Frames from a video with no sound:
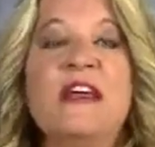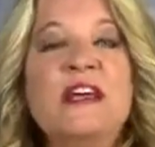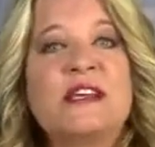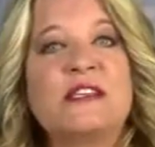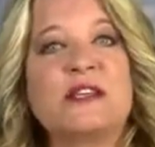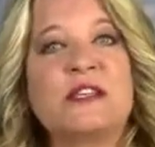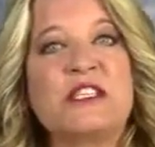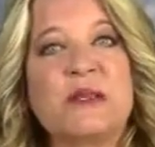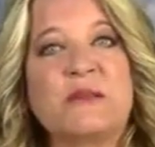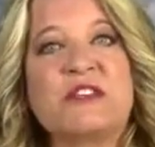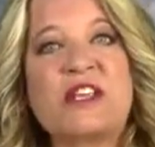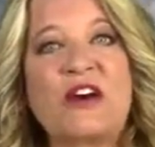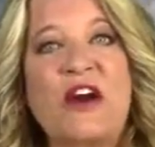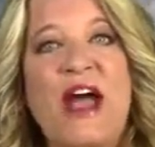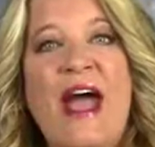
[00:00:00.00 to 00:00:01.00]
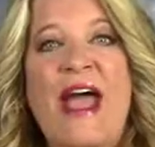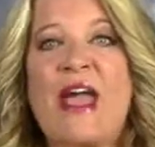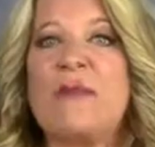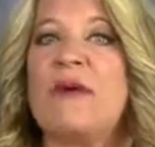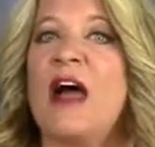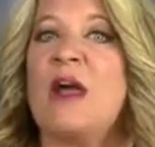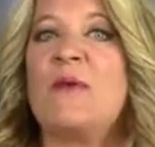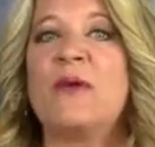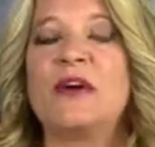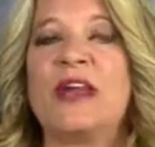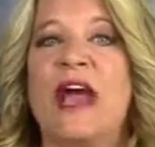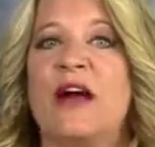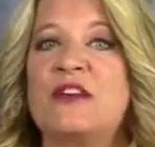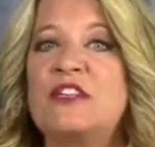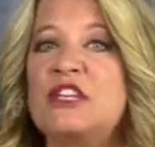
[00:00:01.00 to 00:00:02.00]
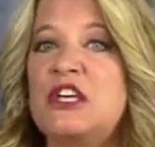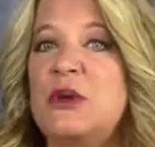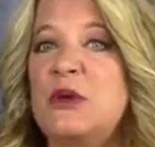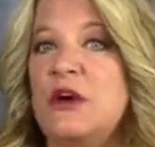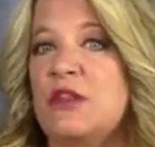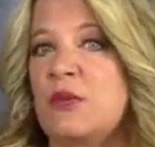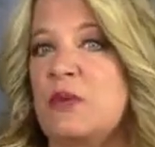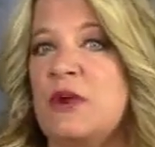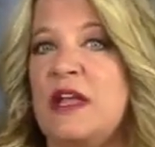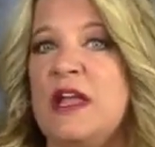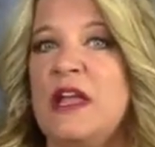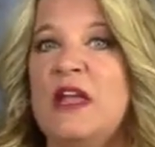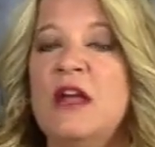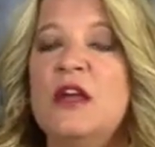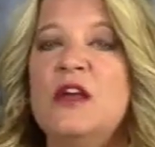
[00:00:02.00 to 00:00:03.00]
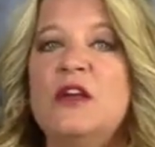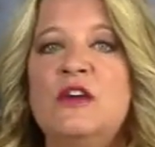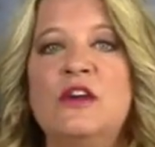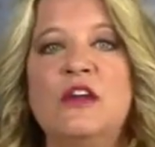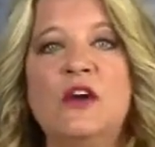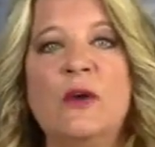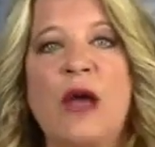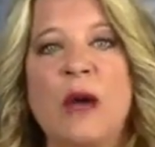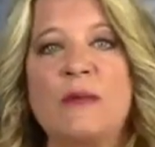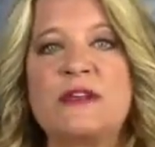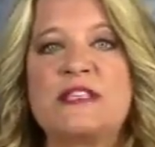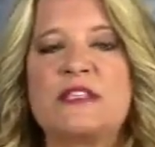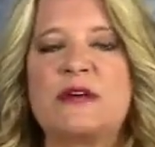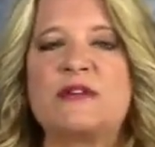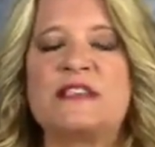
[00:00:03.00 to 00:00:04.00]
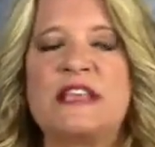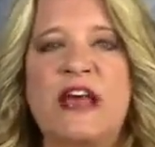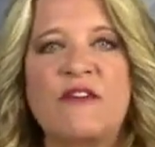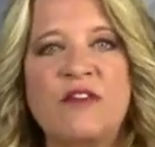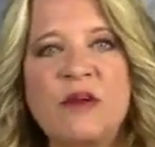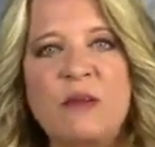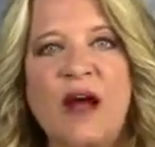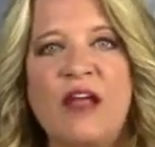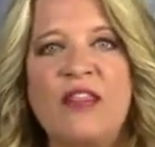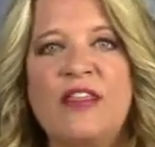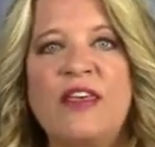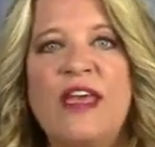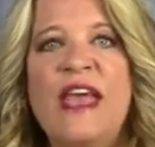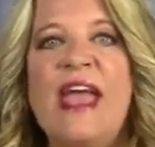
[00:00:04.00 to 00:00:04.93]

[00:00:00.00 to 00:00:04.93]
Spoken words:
So subscribe. I put out 2 or 3 new episodes every month